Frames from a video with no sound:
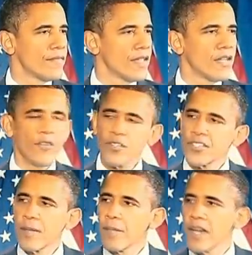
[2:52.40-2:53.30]
And if you're
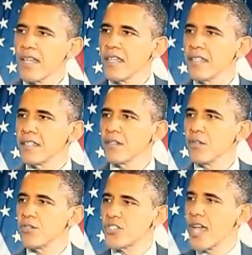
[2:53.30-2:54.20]
somebody
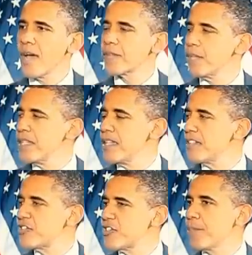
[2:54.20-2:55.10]
whose job can be
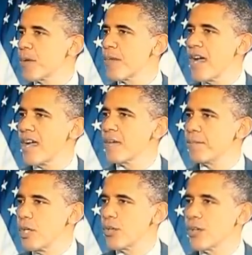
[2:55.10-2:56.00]
done cheaper by a
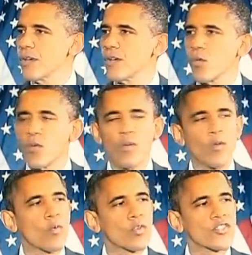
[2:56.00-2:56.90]
computer
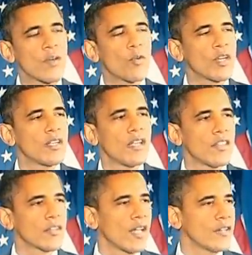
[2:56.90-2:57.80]
or someone in
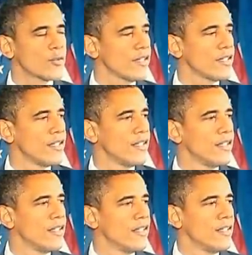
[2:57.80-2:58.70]
another country,
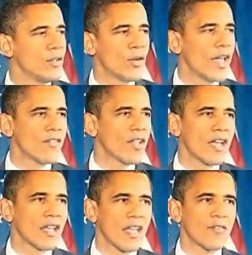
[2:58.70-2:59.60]
you don't have a
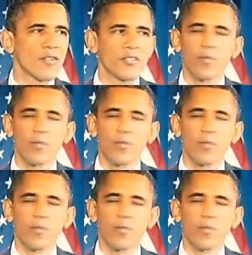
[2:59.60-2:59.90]
lot of leverage